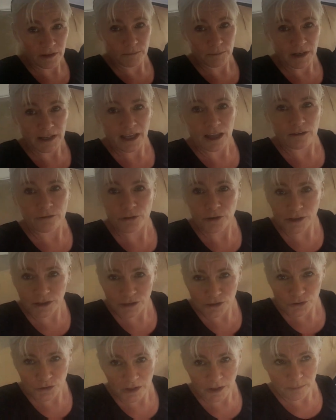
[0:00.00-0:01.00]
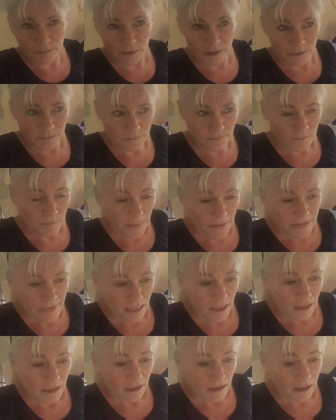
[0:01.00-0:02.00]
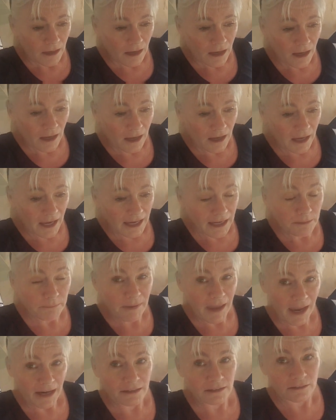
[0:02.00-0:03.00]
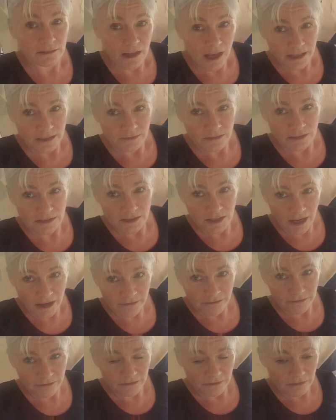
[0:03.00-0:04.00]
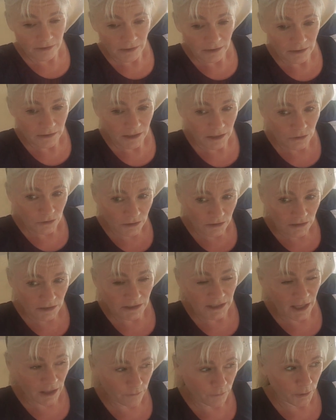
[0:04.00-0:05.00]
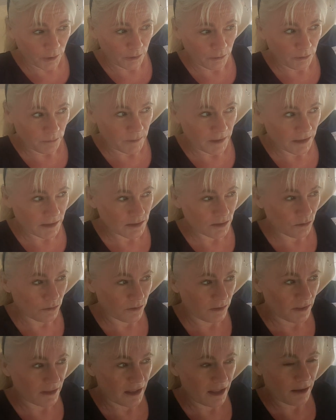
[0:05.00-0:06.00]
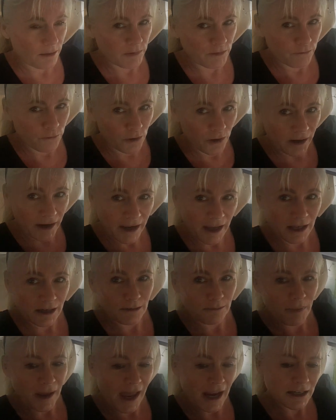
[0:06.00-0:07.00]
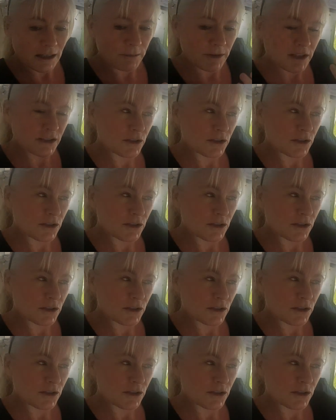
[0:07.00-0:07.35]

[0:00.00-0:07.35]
my California trip, I had packed a lot of stuff and took to California with me. So before I unpacked my